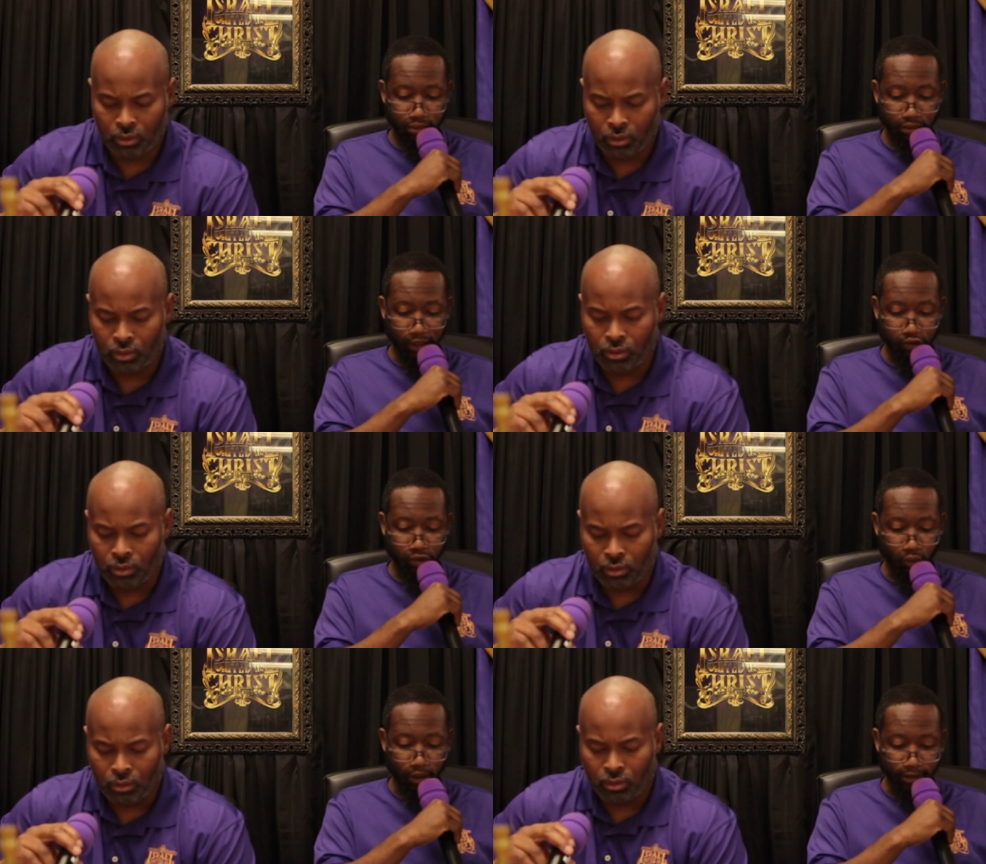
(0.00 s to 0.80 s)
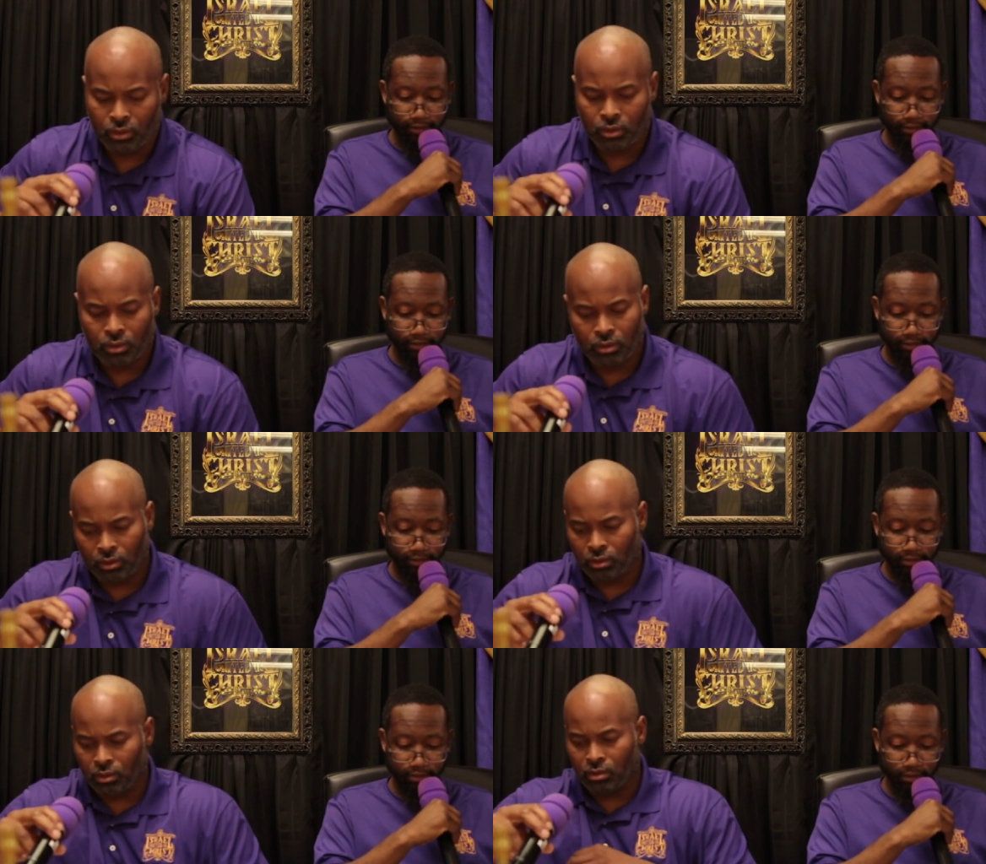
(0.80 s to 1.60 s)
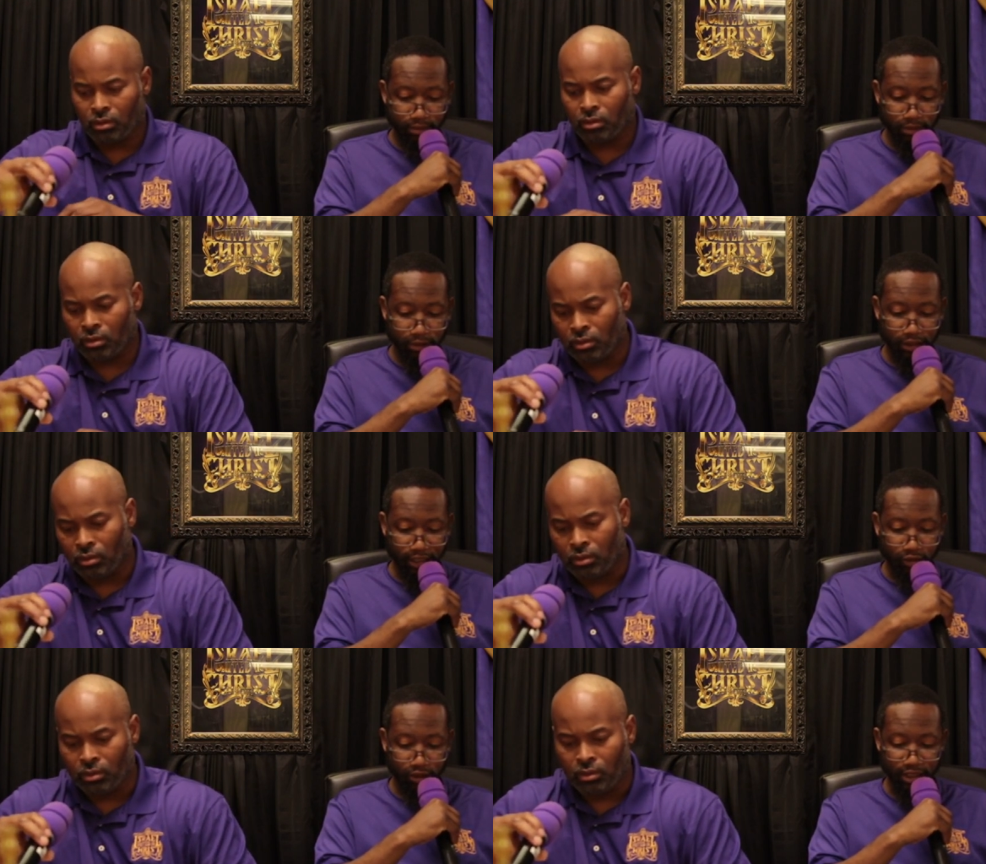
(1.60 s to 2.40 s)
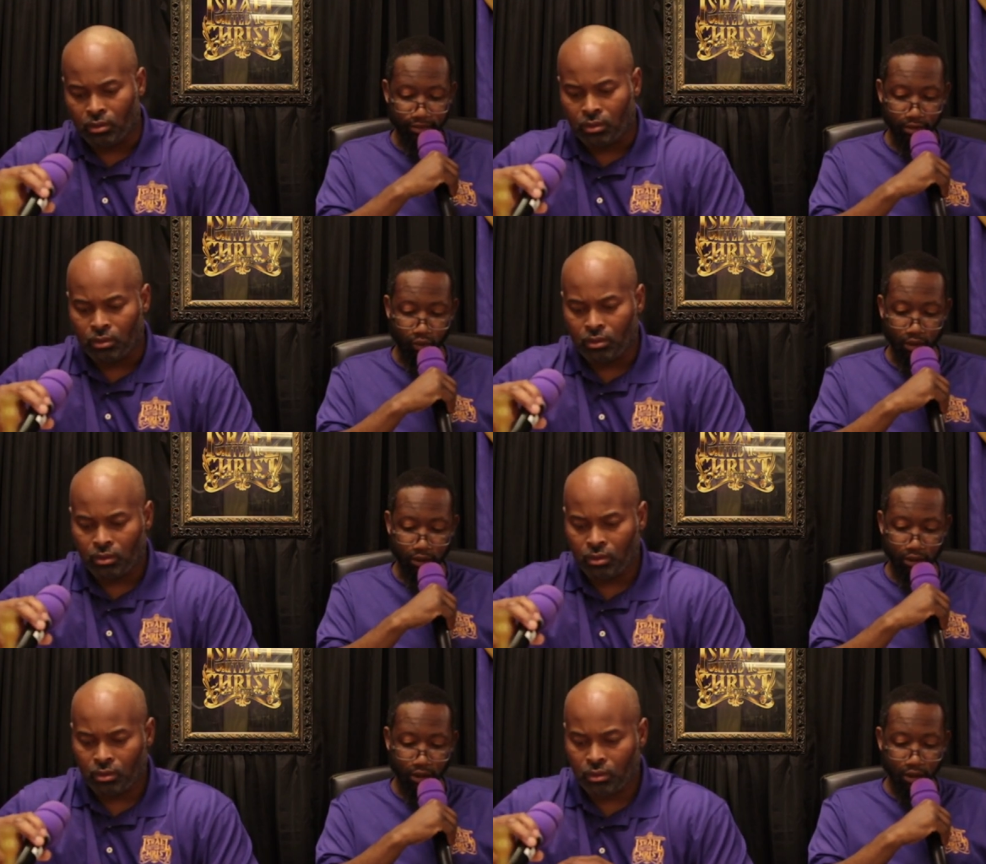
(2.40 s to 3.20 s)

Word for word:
Speaker 1: Joshua 1. Joshua chapter 1.